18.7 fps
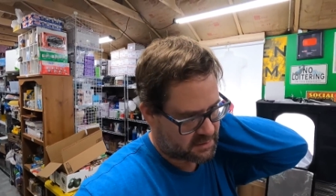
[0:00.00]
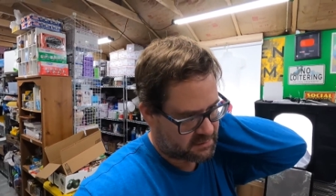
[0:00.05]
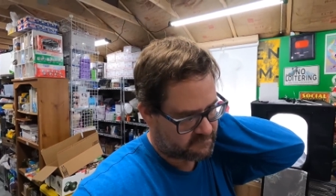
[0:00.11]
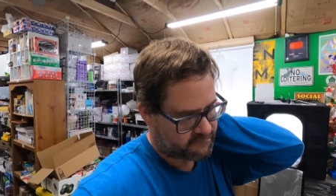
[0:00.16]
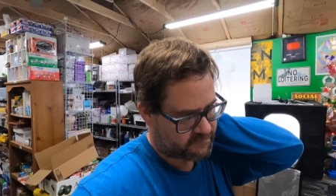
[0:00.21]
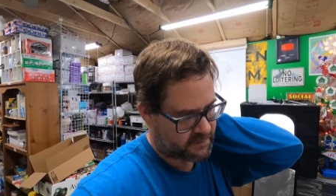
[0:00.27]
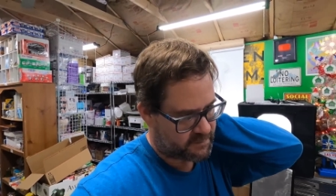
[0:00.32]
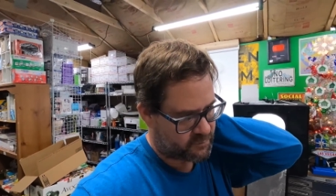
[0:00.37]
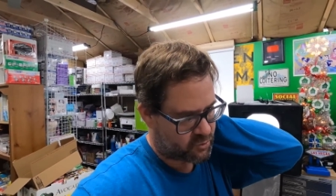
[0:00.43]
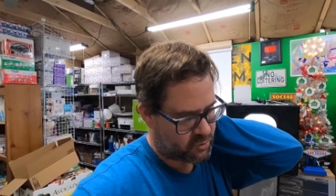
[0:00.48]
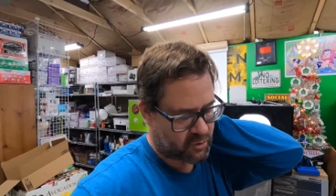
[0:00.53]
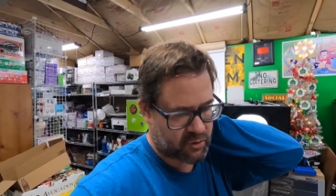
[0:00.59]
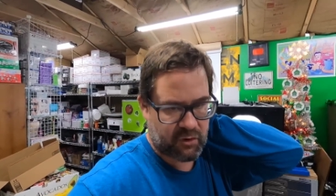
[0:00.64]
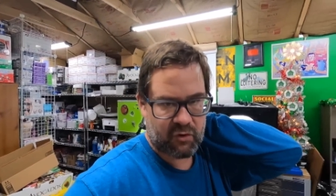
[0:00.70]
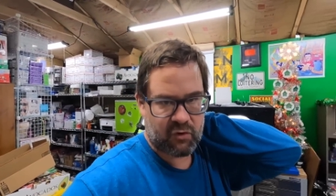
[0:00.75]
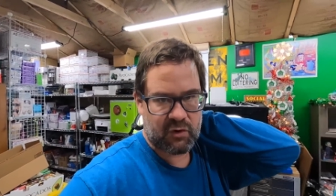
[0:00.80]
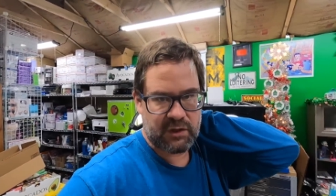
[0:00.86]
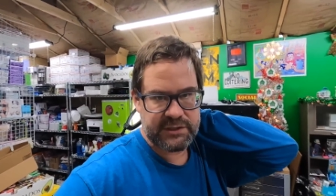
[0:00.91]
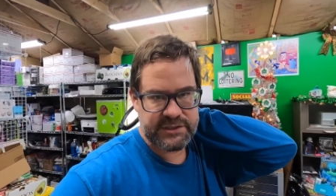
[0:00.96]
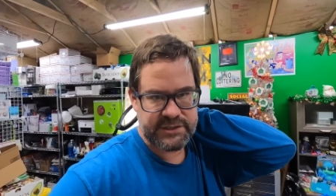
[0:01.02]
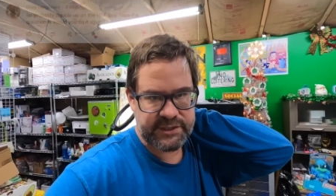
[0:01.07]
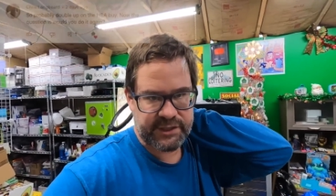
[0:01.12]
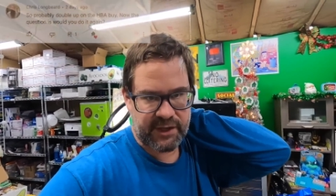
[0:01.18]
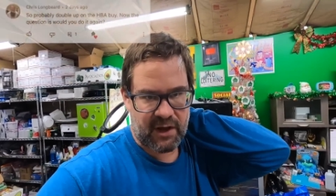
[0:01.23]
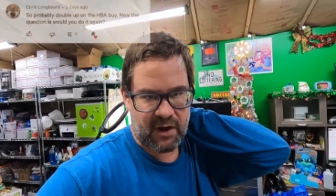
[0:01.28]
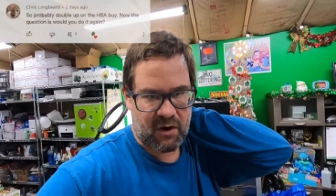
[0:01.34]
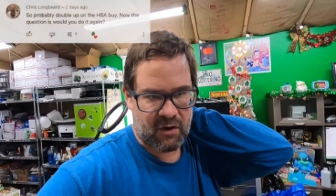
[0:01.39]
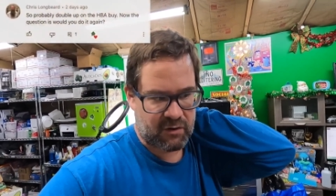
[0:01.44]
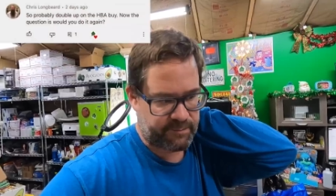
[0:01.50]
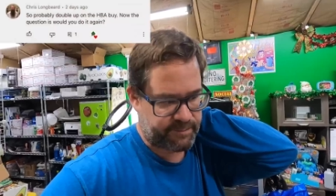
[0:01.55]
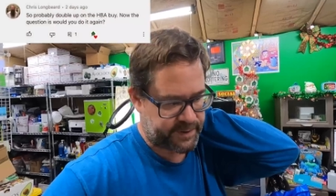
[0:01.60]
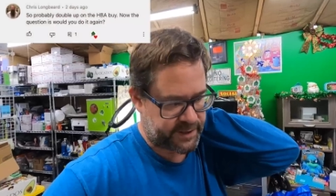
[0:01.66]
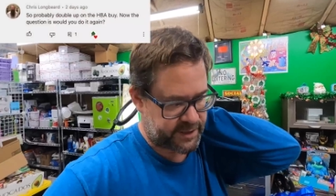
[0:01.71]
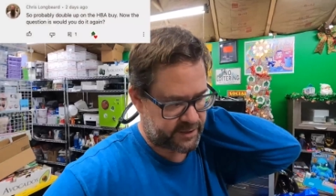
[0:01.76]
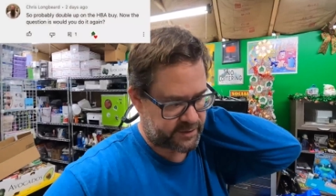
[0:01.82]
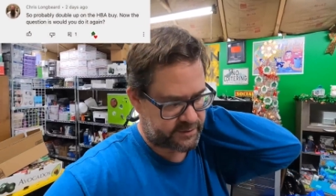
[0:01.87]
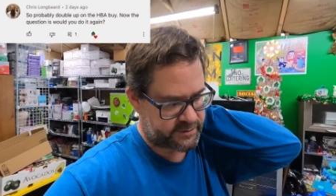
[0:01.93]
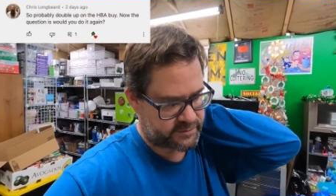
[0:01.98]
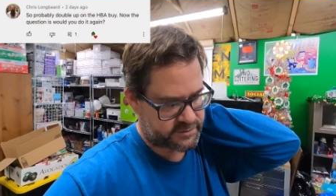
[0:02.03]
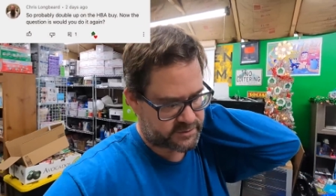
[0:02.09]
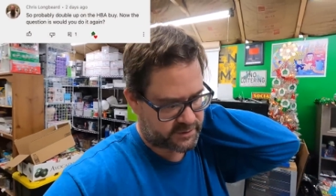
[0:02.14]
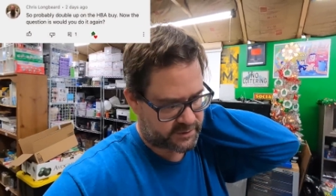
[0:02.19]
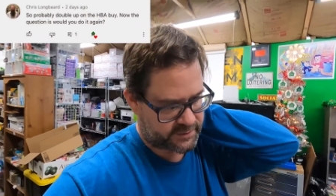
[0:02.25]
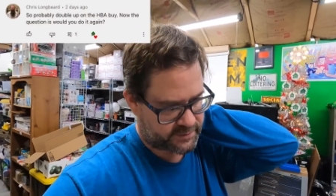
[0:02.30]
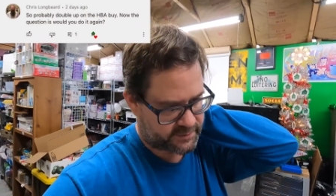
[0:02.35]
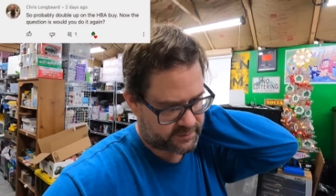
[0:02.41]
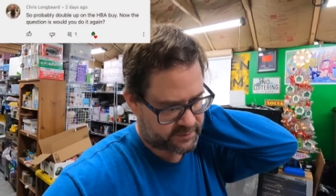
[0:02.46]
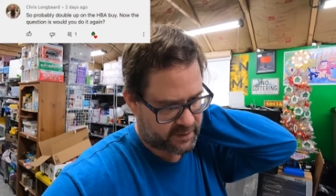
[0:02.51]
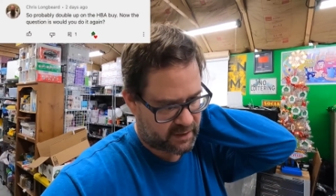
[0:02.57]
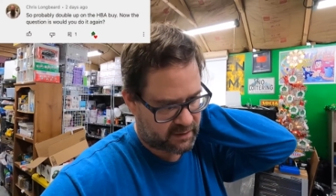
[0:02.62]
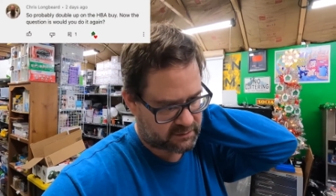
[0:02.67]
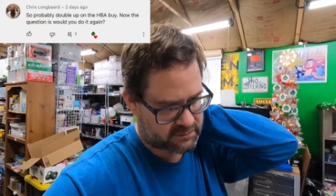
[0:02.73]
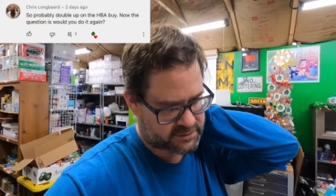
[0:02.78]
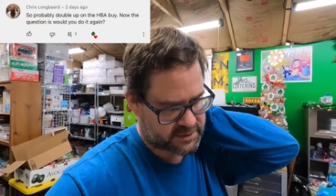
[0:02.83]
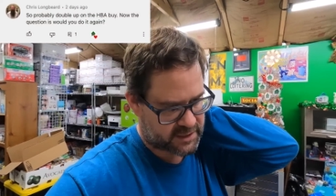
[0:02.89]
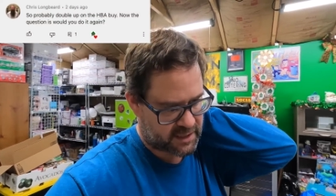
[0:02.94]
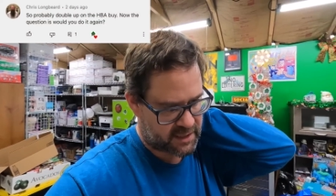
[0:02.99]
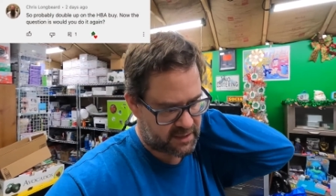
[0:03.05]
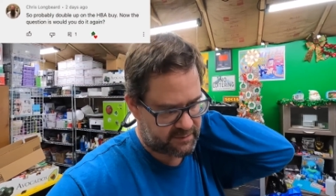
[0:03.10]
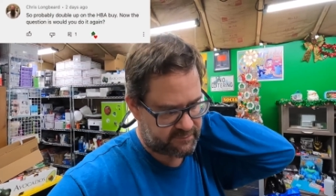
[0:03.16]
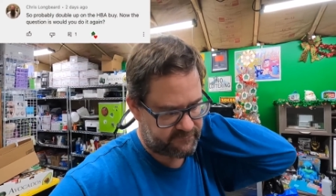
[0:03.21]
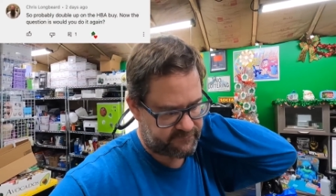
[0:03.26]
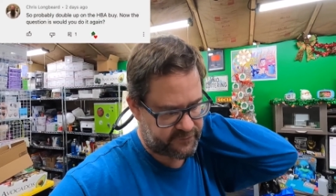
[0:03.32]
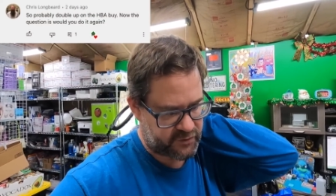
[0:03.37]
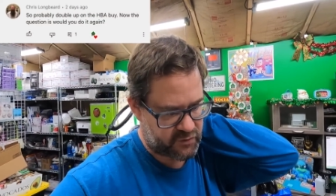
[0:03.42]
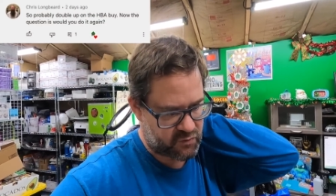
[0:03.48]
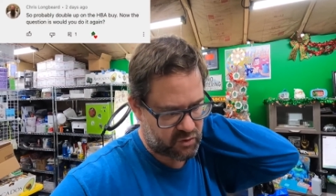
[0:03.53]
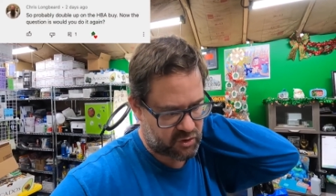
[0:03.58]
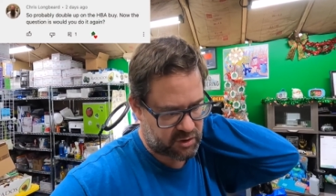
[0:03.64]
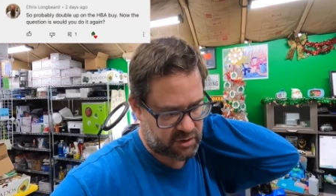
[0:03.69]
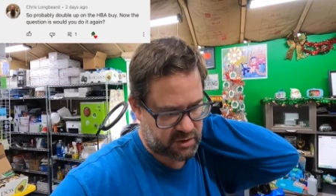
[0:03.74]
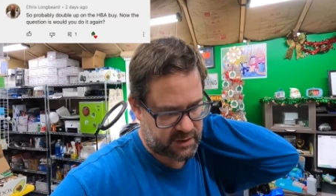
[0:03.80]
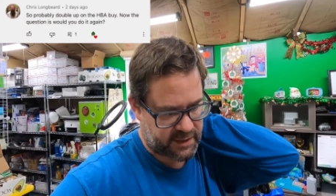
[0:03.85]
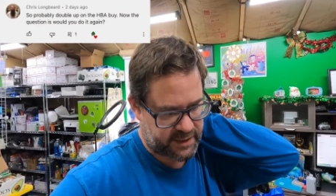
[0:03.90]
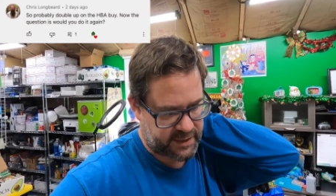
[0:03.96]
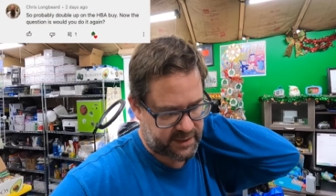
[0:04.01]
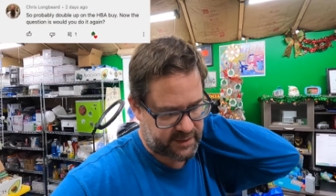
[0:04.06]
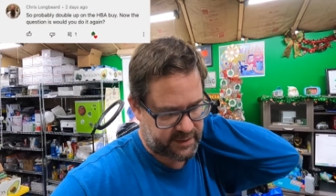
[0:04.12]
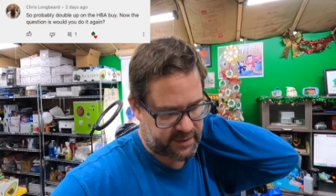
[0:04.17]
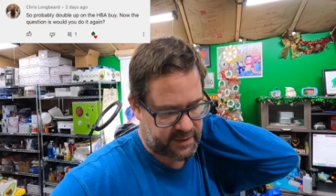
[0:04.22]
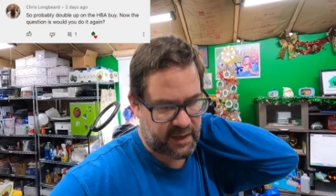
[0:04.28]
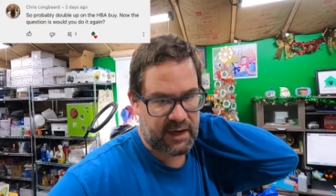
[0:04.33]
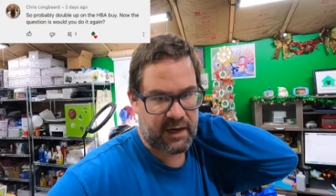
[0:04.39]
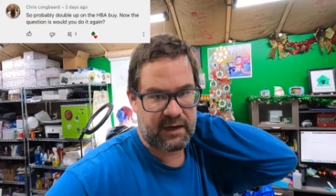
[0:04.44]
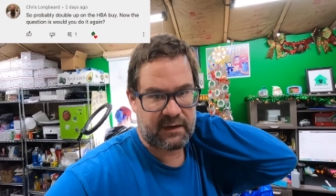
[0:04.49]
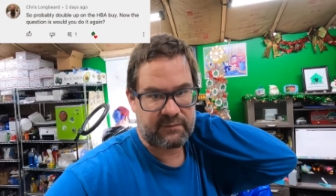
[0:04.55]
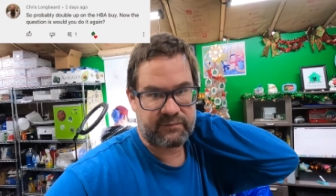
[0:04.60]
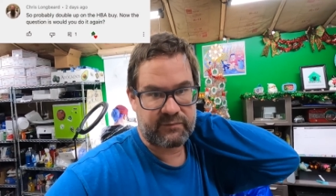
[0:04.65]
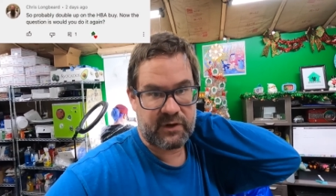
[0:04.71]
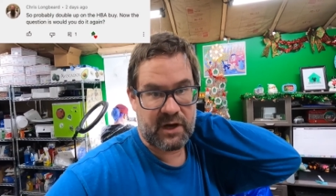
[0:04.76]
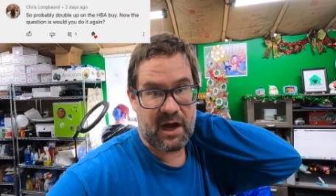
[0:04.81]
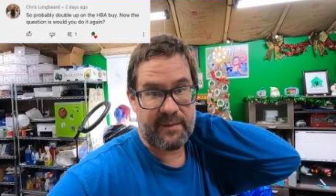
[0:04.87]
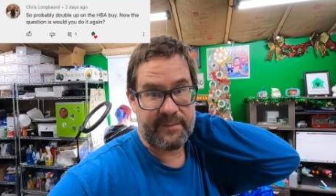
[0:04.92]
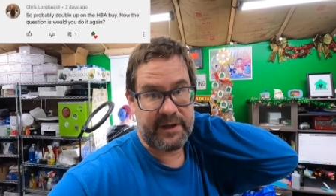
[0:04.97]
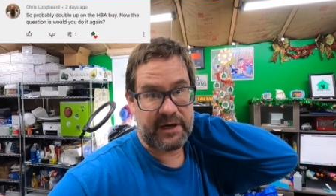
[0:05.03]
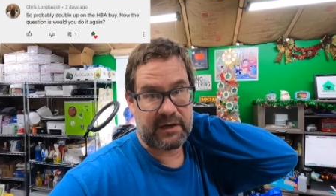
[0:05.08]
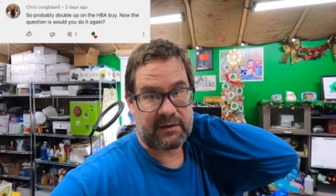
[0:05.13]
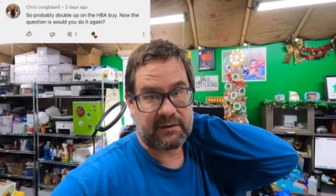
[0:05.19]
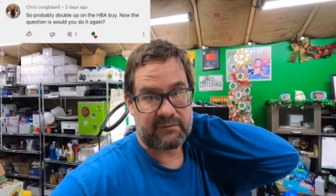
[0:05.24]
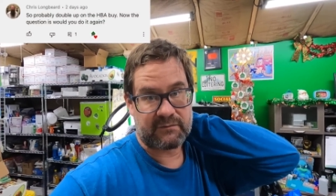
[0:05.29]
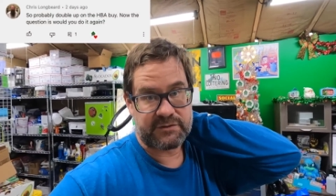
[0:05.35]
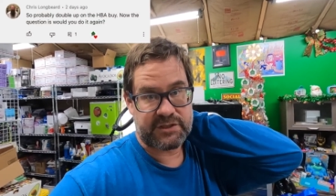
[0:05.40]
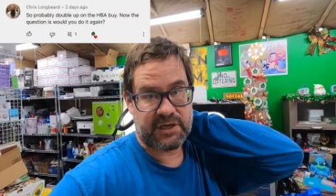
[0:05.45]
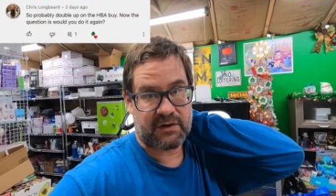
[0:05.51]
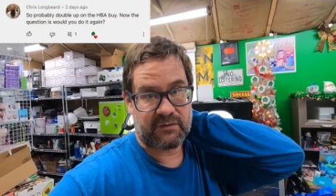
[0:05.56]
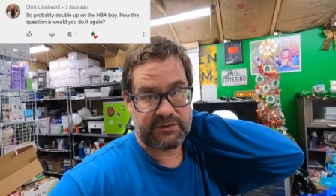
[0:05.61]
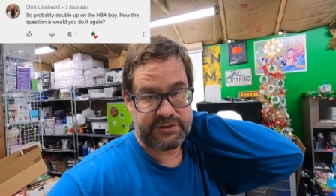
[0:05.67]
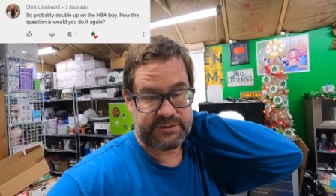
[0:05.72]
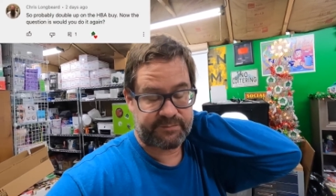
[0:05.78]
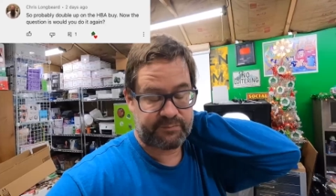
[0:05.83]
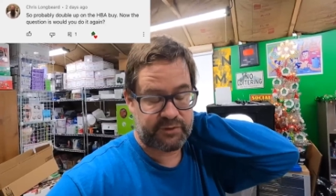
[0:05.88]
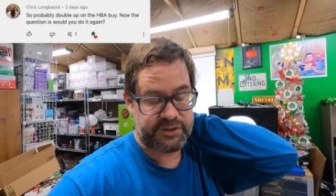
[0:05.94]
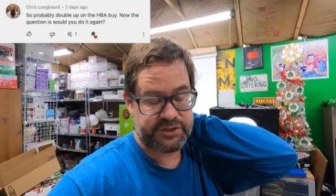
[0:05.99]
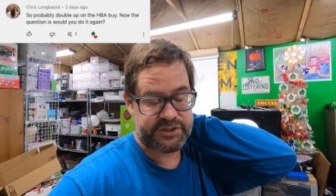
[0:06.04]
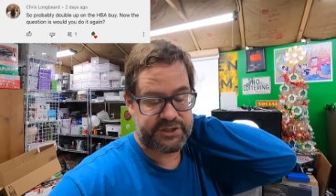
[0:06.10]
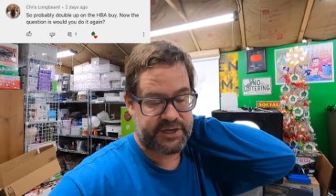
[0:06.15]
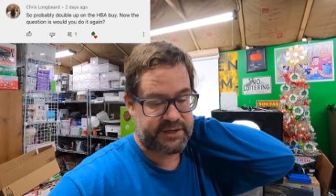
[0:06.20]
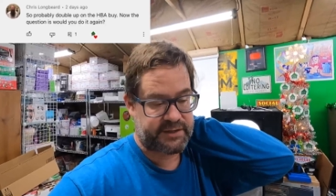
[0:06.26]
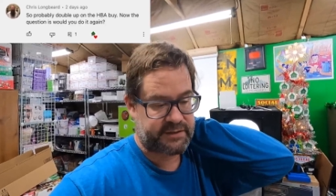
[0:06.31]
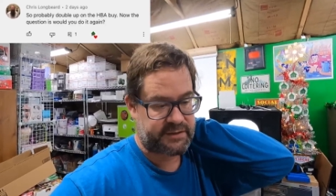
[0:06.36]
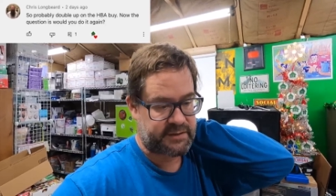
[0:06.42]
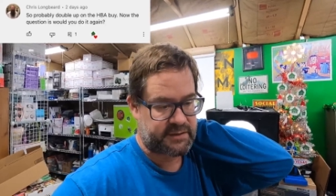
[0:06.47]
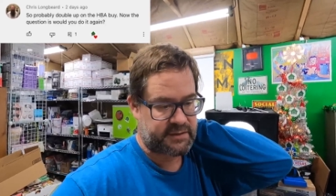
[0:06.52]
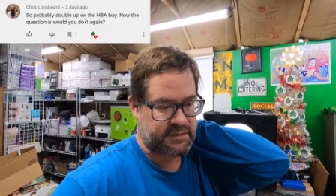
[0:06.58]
from Chris Longbeard, who's a longtime viewer and uh, commenter, which I always appreciate.